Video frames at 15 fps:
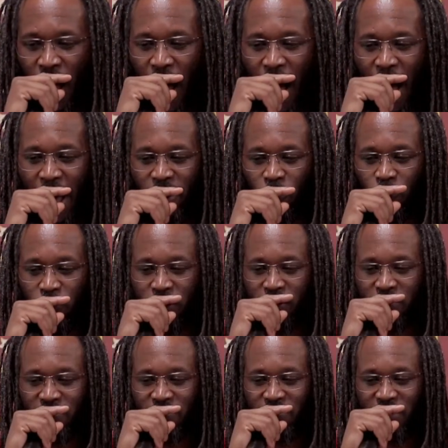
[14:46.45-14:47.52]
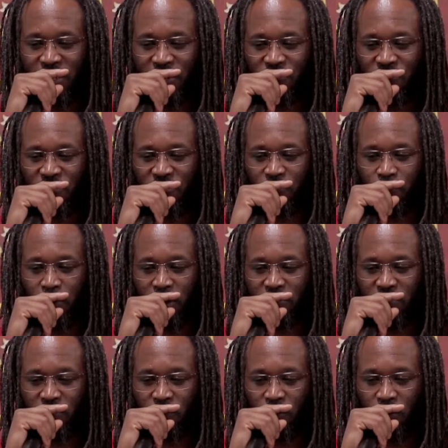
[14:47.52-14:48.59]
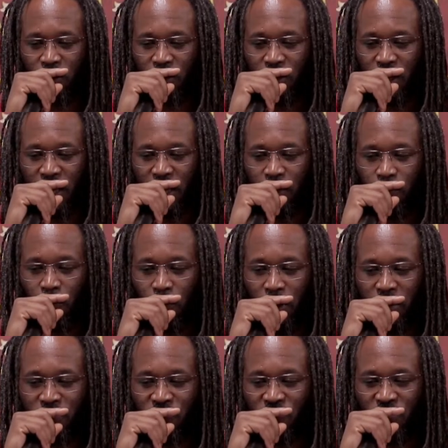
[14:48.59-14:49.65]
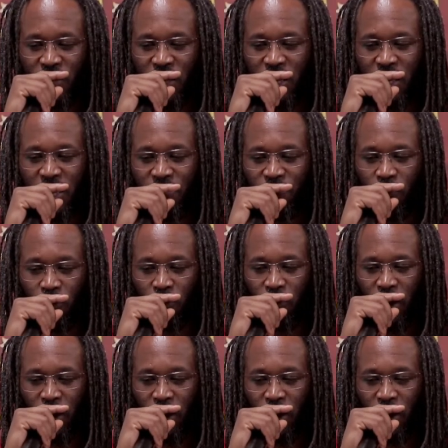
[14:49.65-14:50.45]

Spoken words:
Idleness teaches much evil,